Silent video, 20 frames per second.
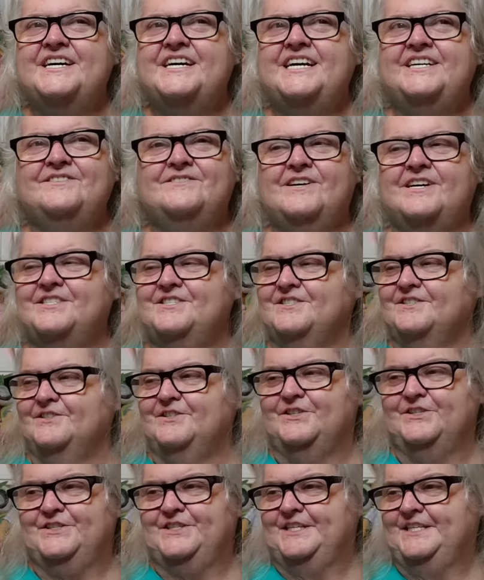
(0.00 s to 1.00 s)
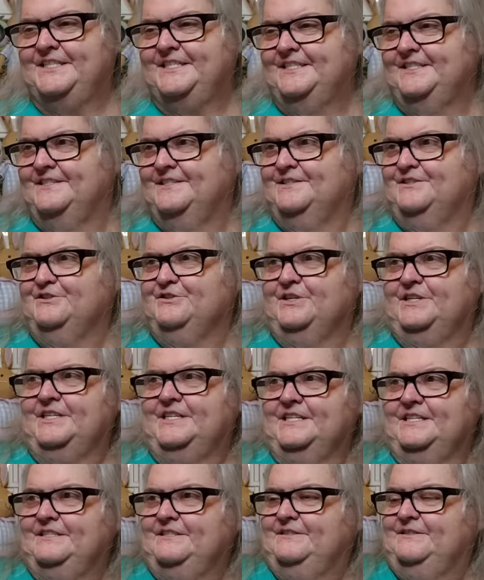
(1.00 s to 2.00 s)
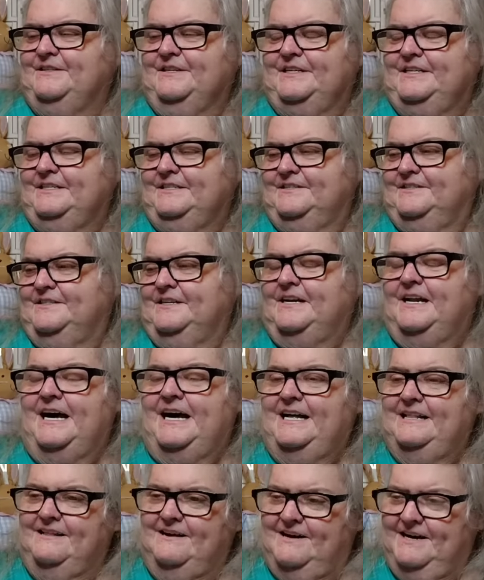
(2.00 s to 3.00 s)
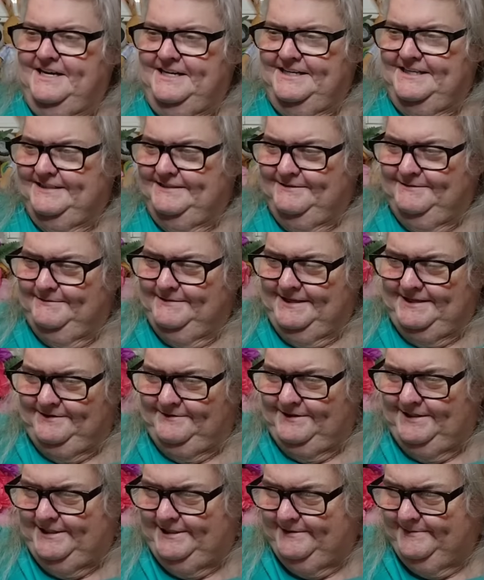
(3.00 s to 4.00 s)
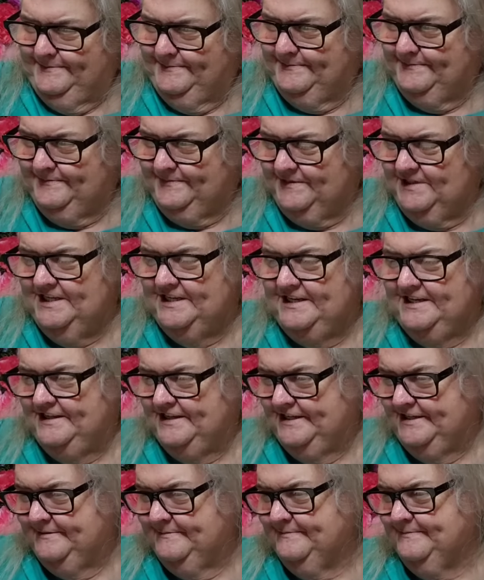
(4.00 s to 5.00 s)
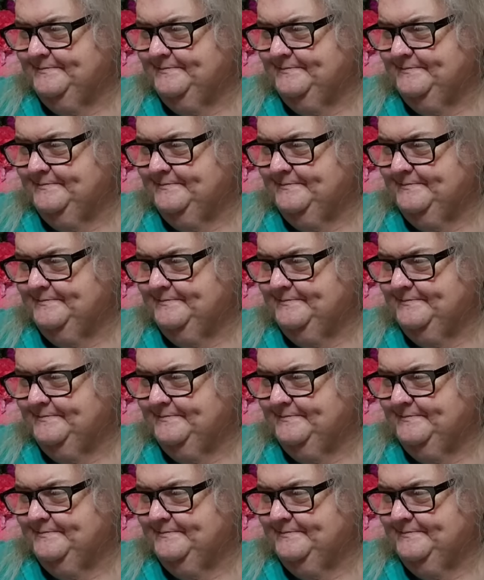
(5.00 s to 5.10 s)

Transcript: they have lots of little things, trinket things that I like, and I don't know, anything.